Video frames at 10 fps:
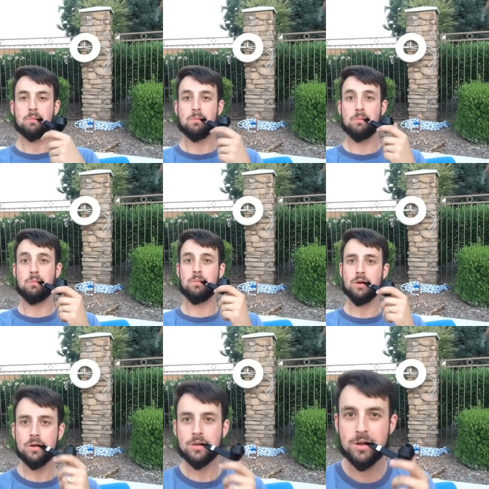Mm-hmm.
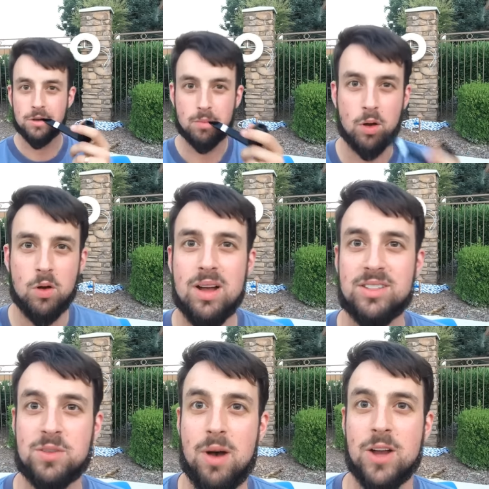Who else
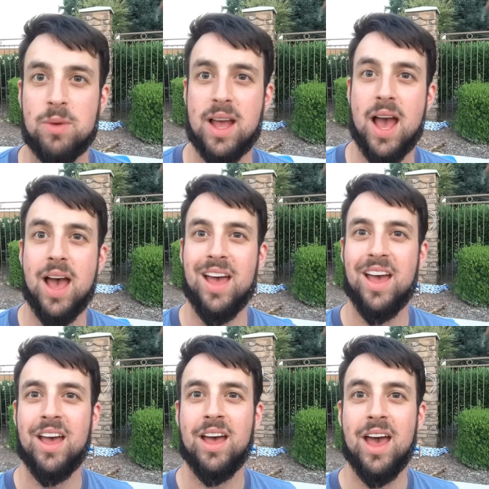is watching? We got,
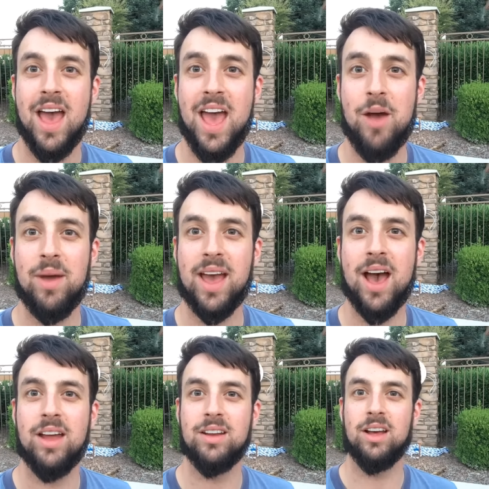hey, we
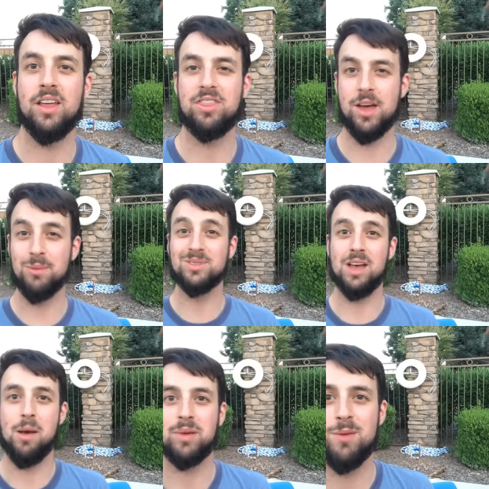got a thumbs
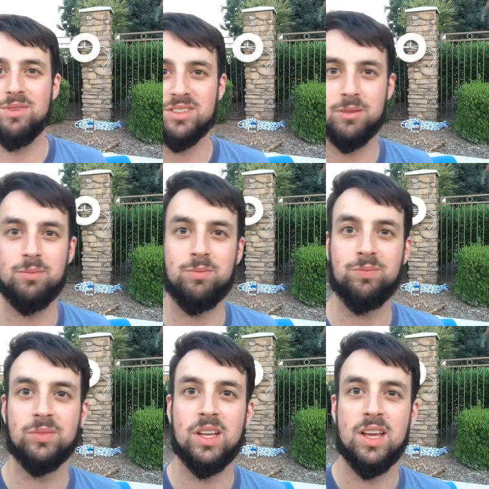up. Give me some,
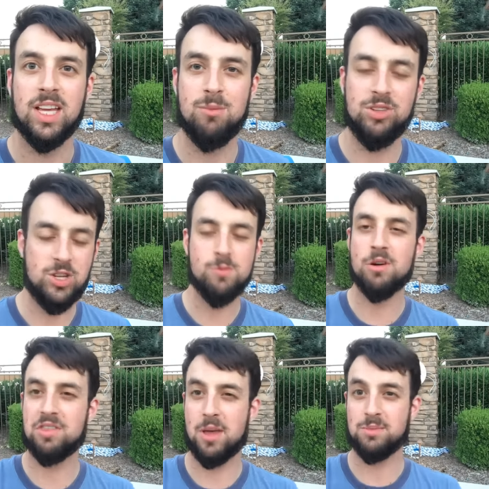give me two more
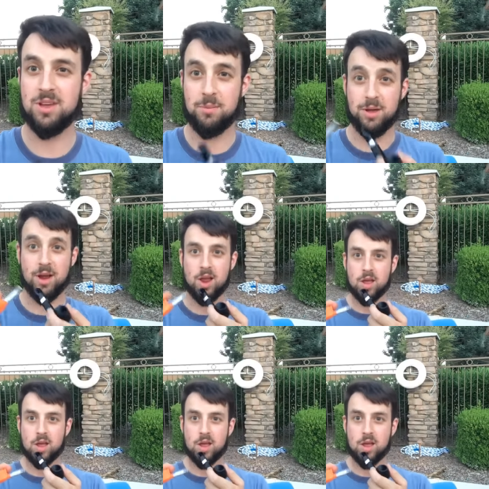thumbs up here.